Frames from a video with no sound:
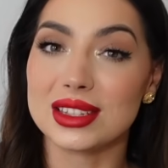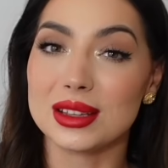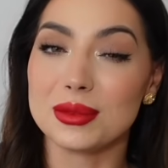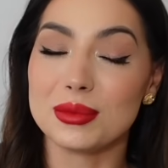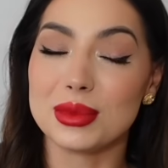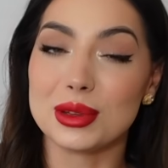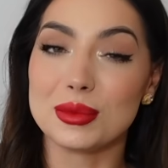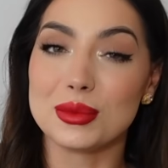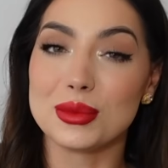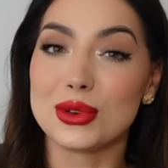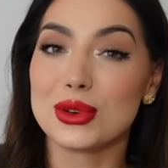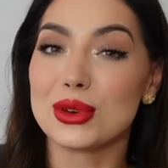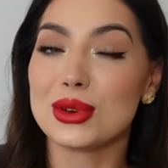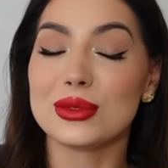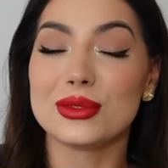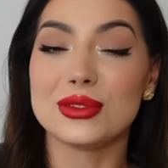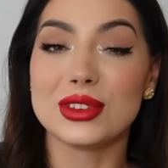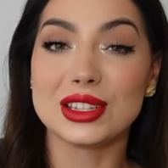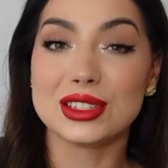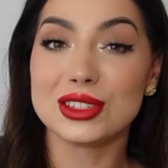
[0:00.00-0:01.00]
a bit more
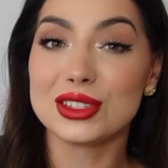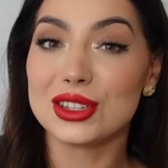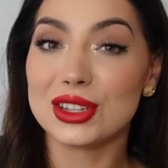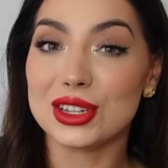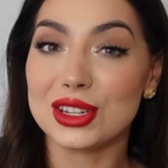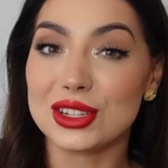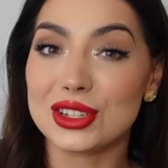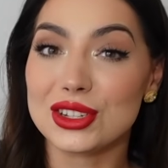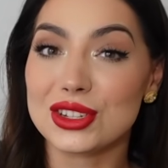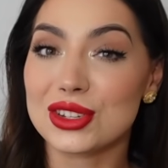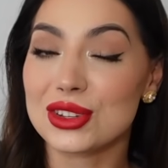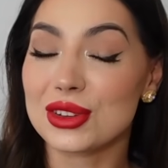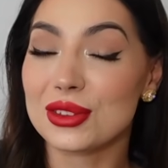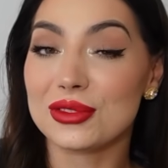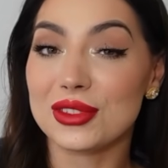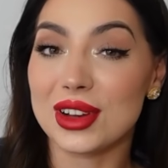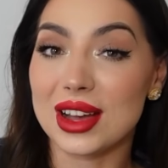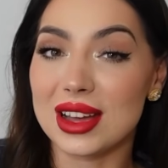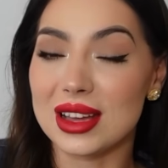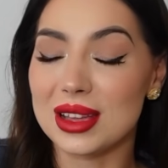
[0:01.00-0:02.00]
vintage
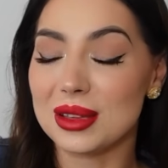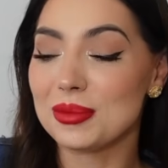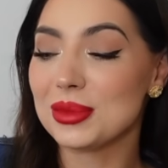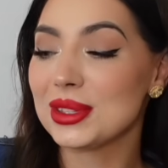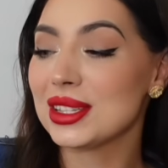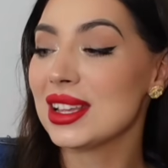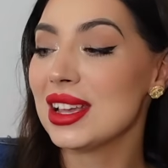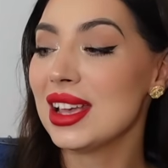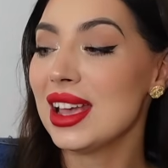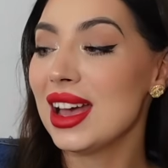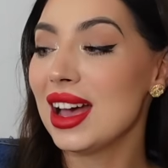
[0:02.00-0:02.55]
vibes,